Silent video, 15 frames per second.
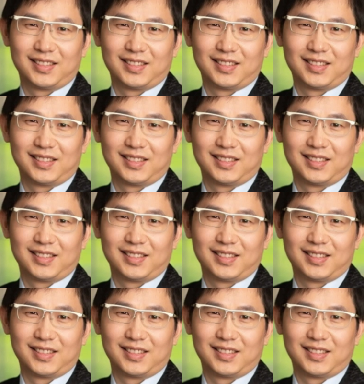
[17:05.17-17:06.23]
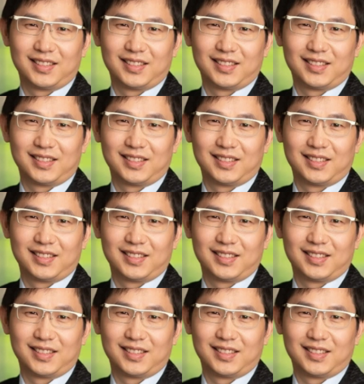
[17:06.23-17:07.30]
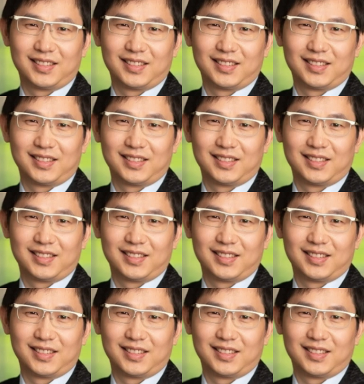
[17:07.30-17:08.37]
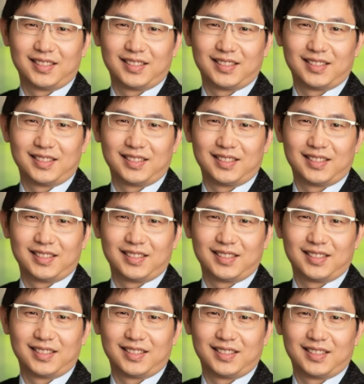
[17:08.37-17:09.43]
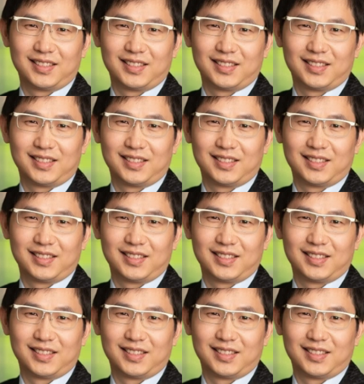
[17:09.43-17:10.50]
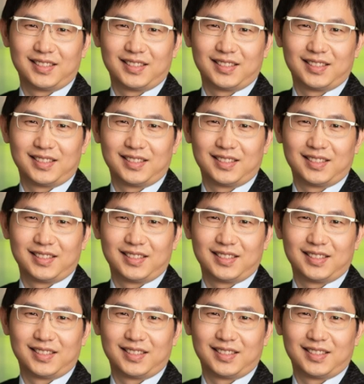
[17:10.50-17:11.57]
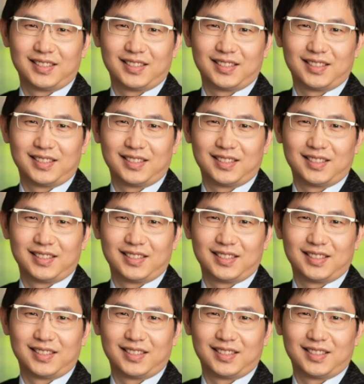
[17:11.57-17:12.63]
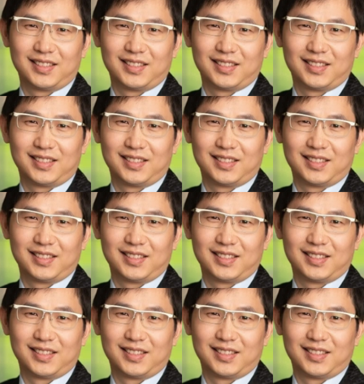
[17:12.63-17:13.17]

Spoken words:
(no lip movement)